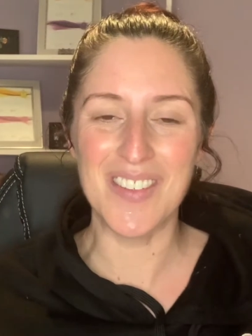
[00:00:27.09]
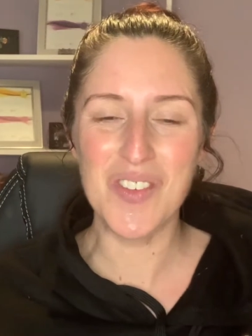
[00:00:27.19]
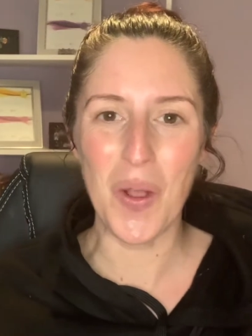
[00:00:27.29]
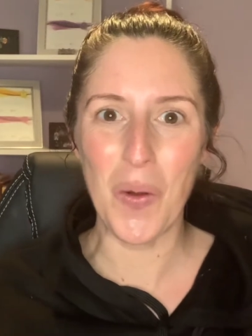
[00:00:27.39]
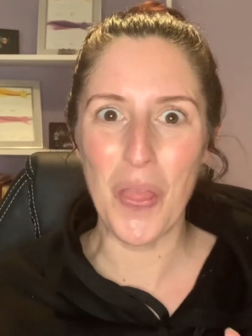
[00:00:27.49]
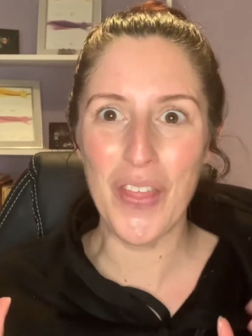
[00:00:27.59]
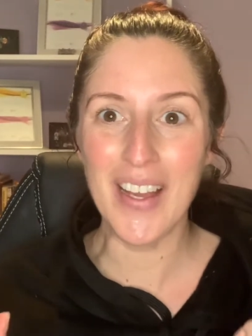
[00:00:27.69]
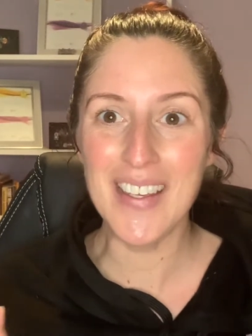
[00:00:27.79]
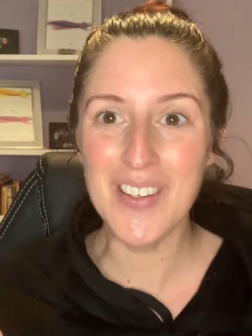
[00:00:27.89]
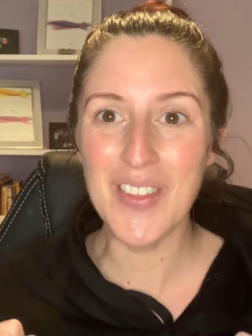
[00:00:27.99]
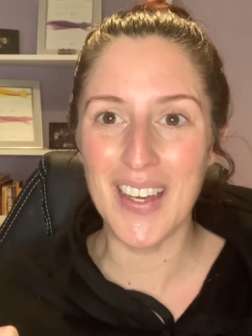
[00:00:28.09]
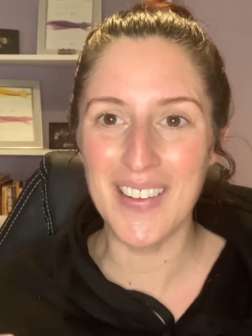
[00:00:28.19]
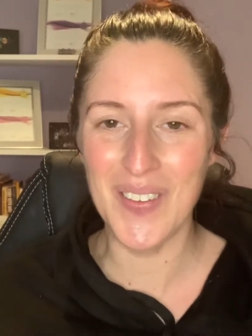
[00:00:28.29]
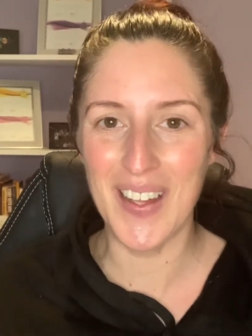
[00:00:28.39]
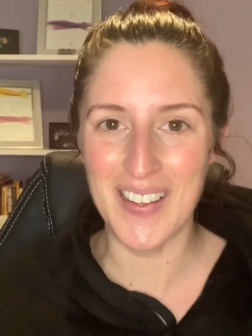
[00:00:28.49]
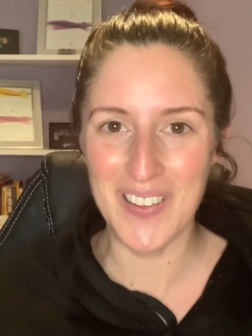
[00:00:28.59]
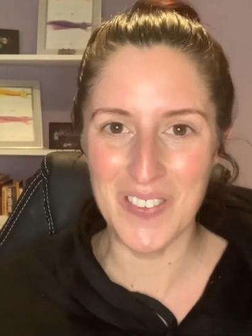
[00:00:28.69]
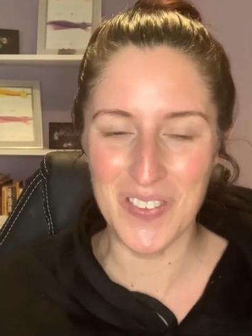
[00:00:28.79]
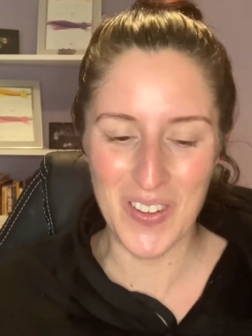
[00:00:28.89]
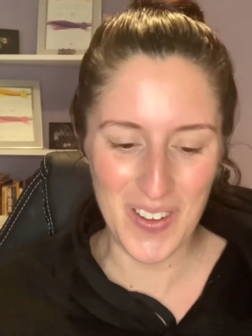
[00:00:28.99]
So thank you, thank you, thank
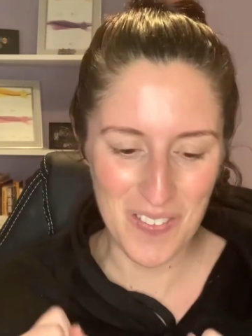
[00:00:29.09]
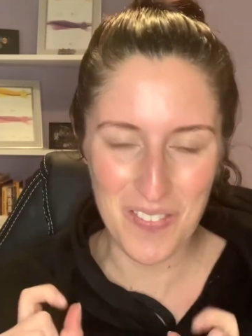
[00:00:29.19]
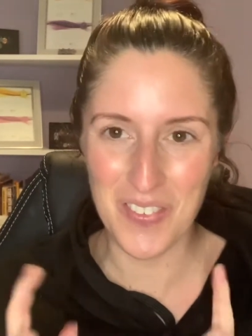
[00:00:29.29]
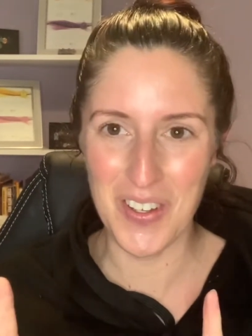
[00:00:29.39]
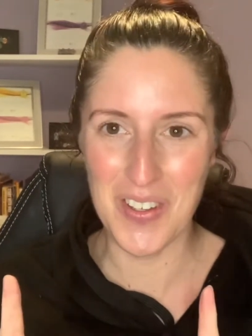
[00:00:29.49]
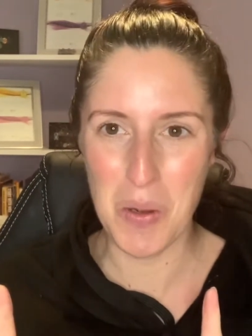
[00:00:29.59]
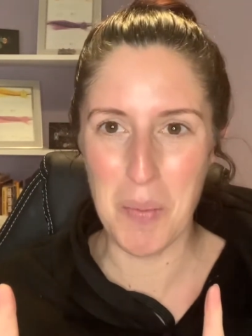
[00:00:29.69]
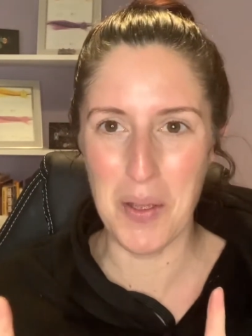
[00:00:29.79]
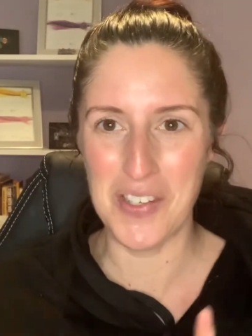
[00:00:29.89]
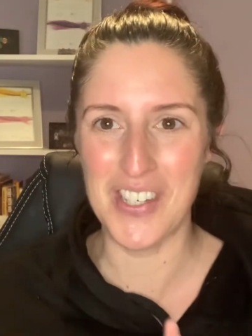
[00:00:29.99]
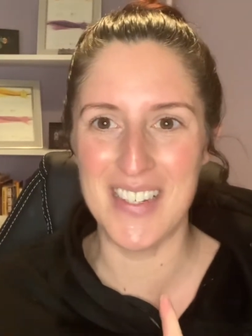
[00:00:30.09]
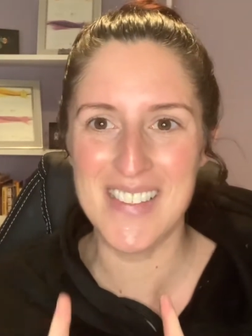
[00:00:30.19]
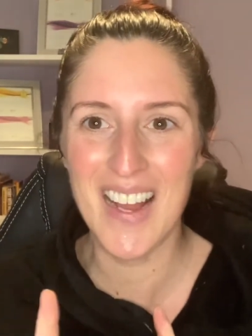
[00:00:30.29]
you for, for your purchase.